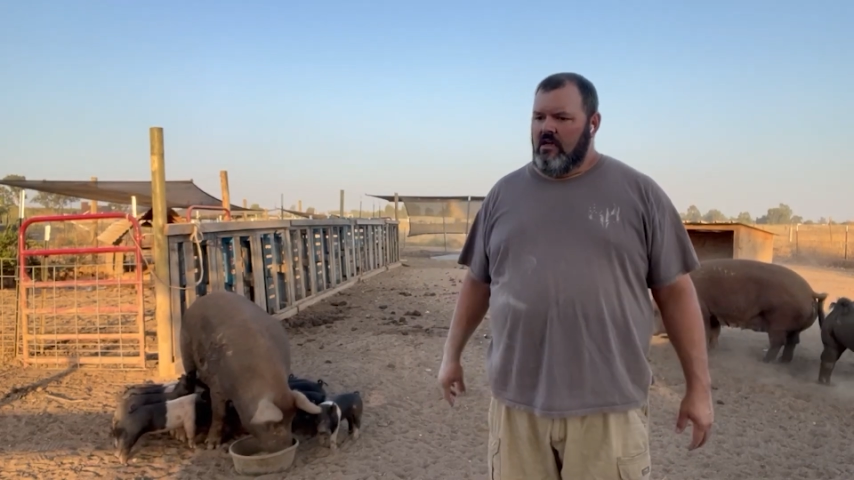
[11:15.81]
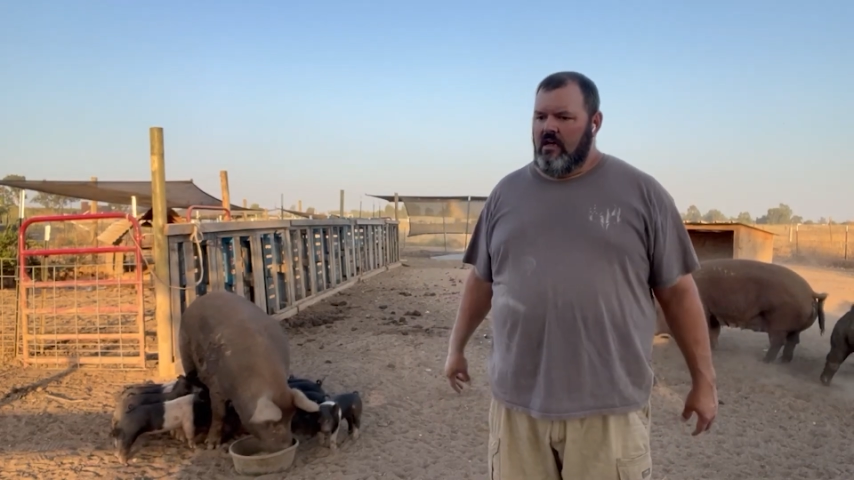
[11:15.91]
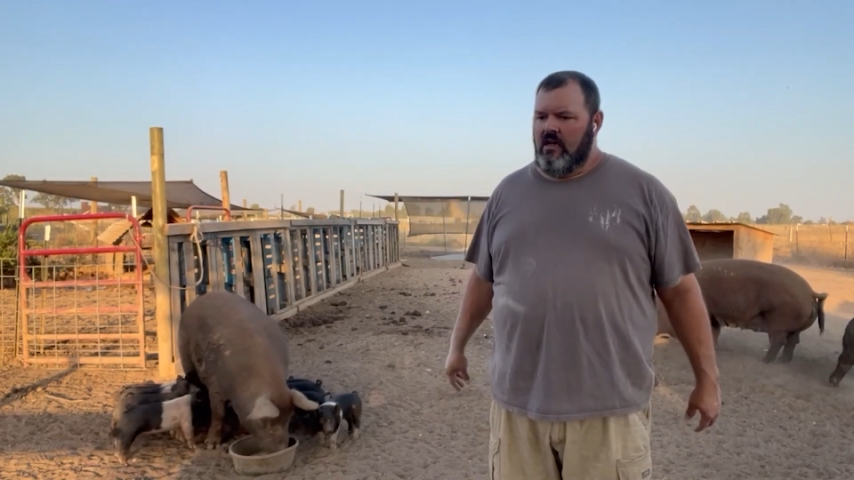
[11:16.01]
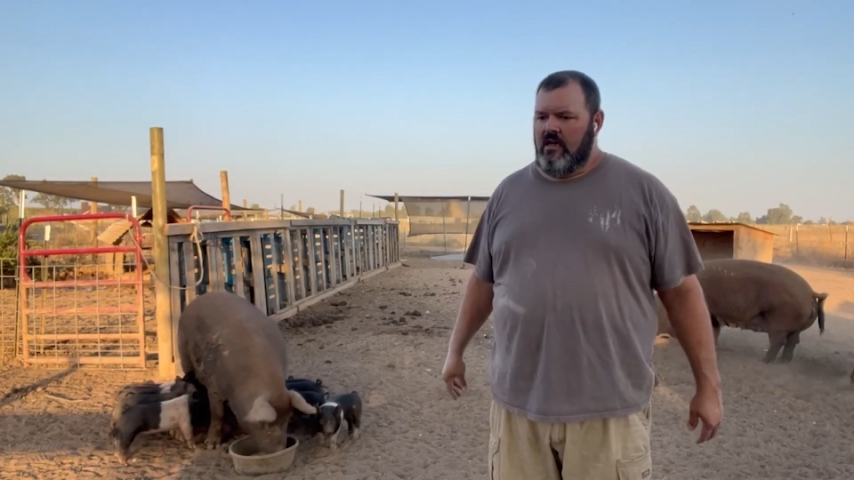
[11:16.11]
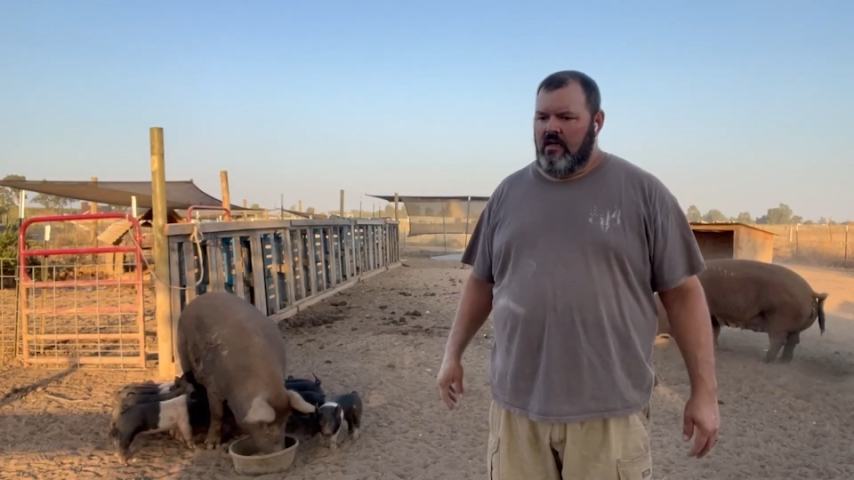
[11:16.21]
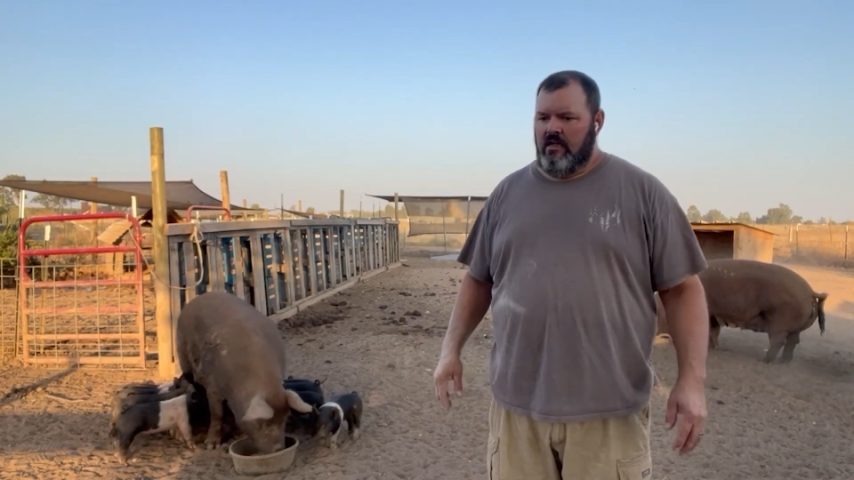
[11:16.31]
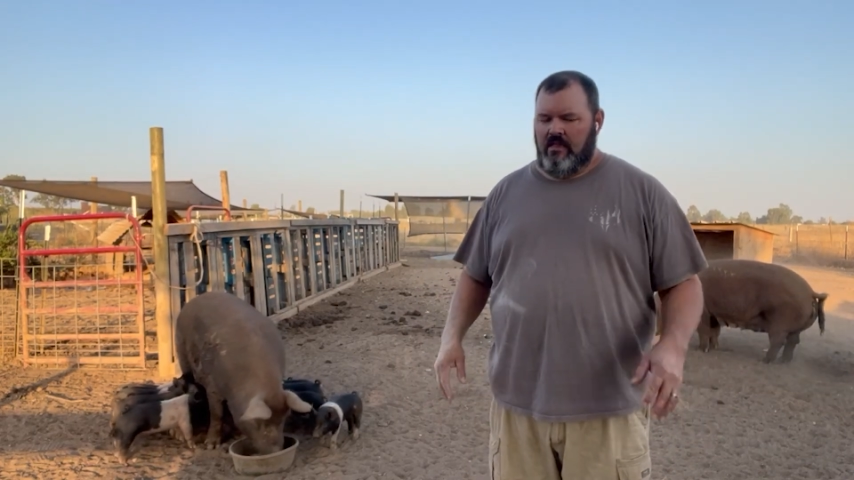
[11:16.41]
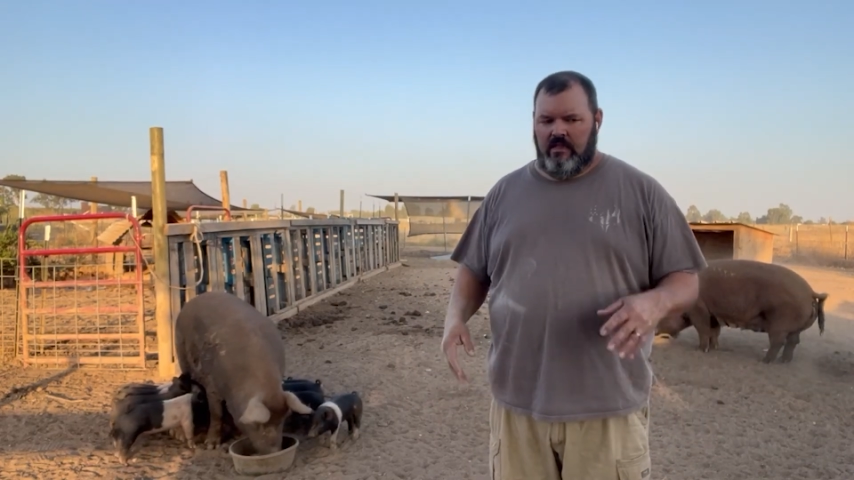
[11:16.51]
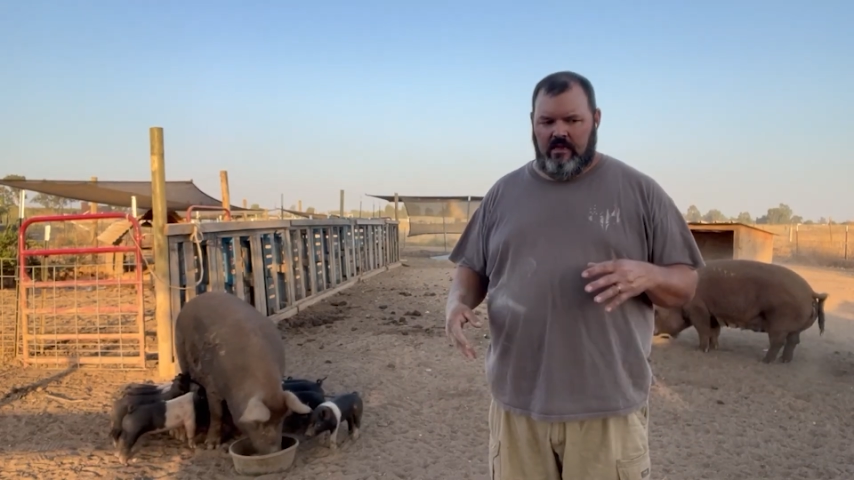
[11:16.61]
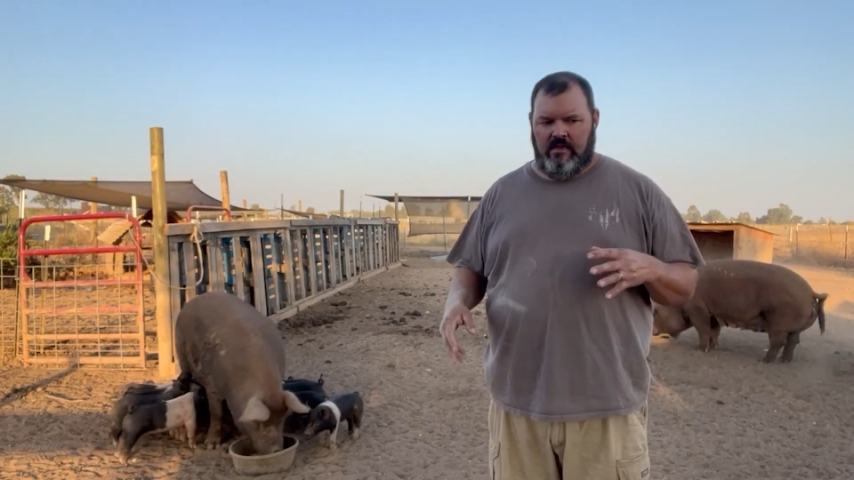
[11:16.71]

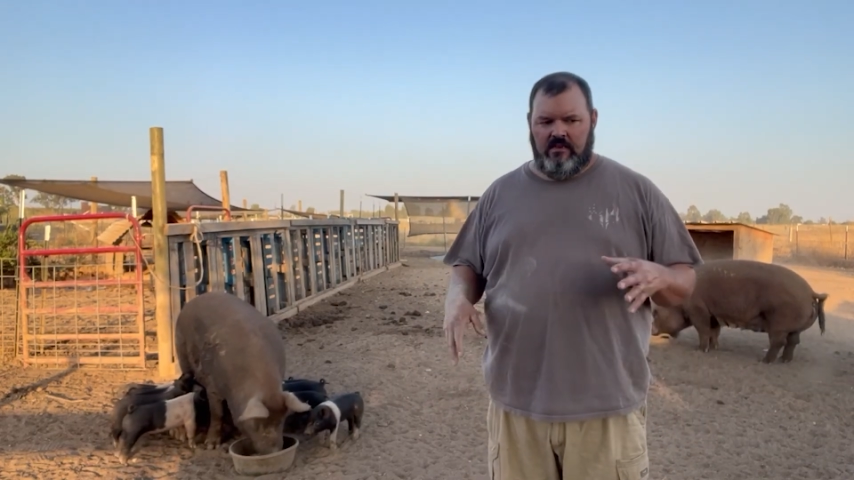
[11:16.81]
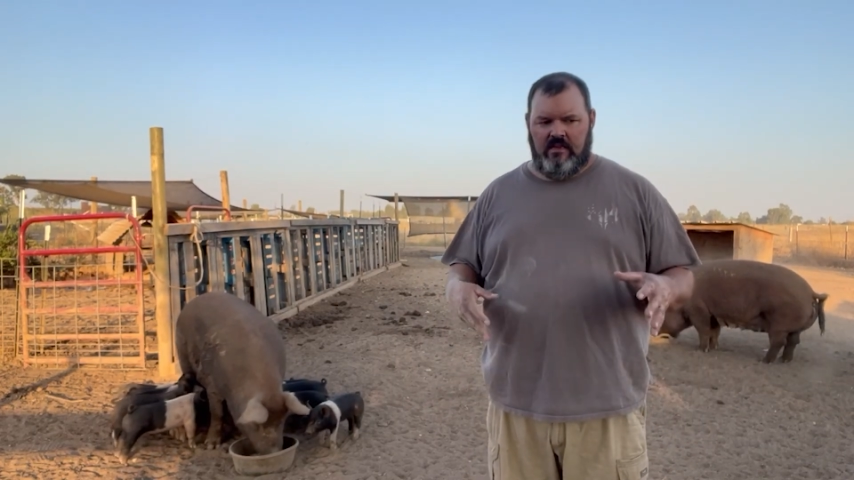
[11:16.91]
in